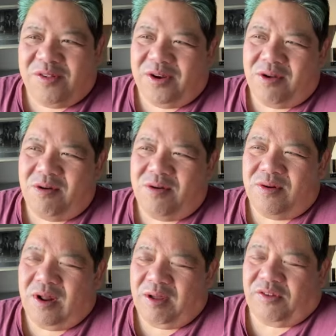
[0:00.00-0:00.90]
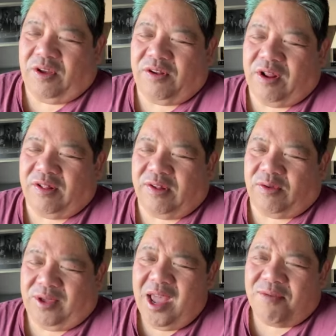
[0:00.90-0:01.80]
I was like, no. I said
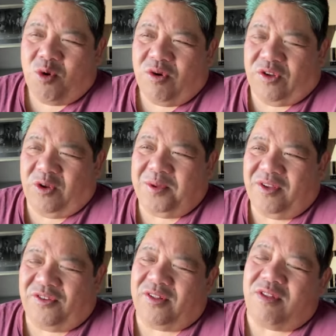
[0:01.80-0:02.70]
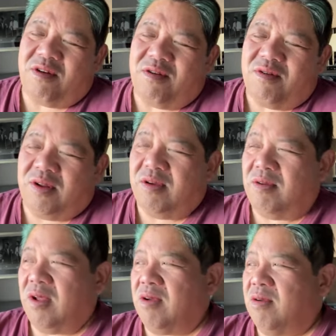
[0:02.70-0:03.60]
to her, yeah, of course, you're going to be there. She said, no.
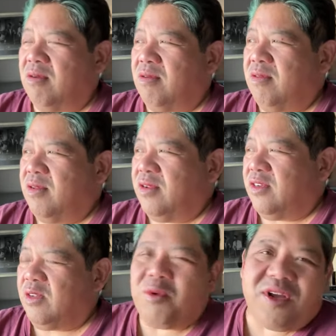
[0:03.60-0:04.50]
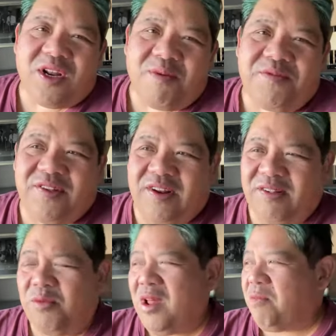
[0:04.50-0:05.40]
She's like, when are you going to come visit? I
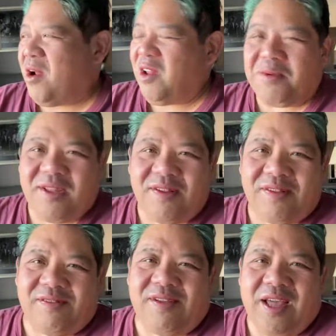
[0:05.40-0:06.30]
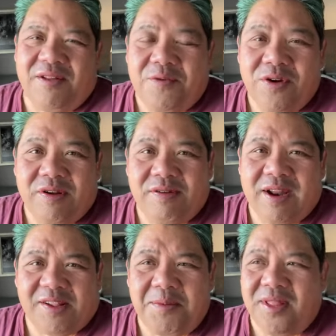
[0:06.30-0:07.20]
said, well, I'll probably be in California
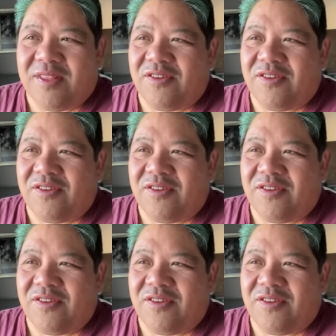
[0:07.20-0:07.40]
next month.